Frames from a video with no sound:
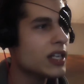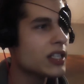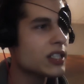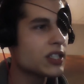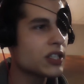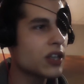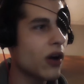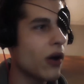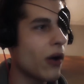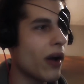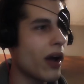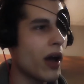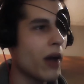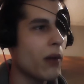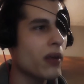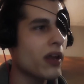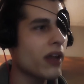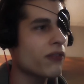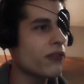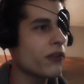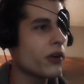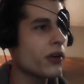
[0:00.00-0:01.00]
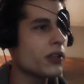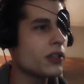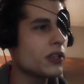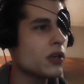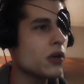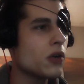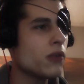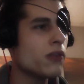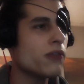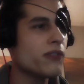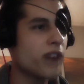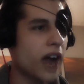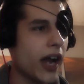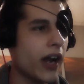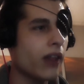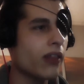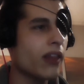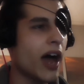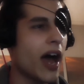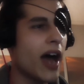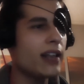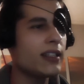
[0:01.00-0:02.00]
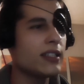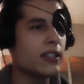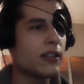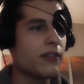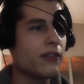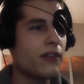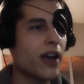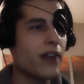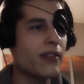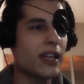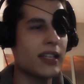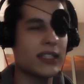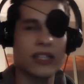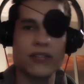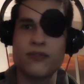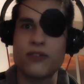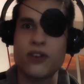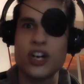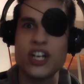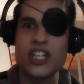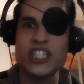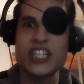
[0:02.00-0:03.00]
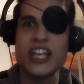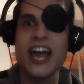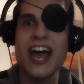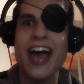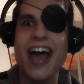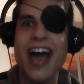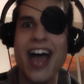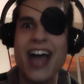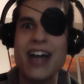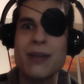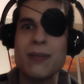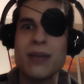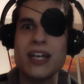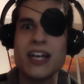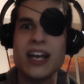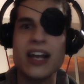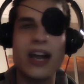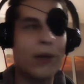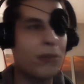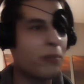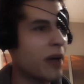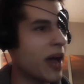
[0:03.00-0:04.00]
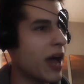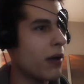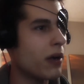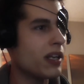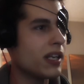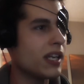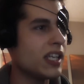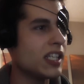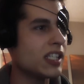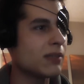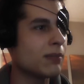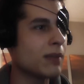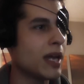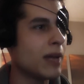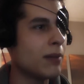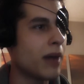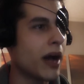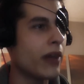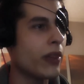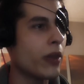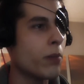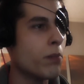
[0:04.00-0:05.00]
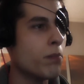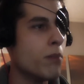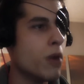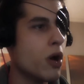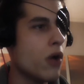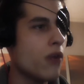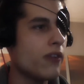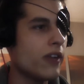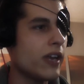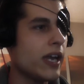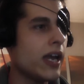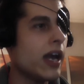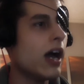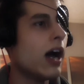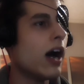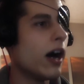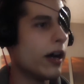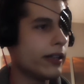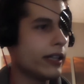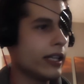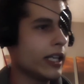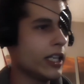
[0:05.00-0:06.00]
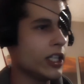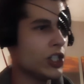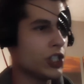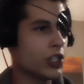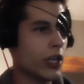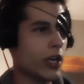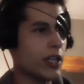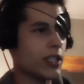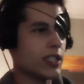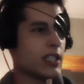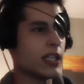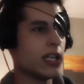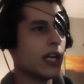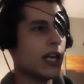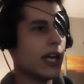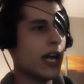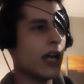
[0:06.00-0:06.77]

So, uh, without further ado, Final Night, Five Nights at Freddy's animated parodies made by the movie Unleashes.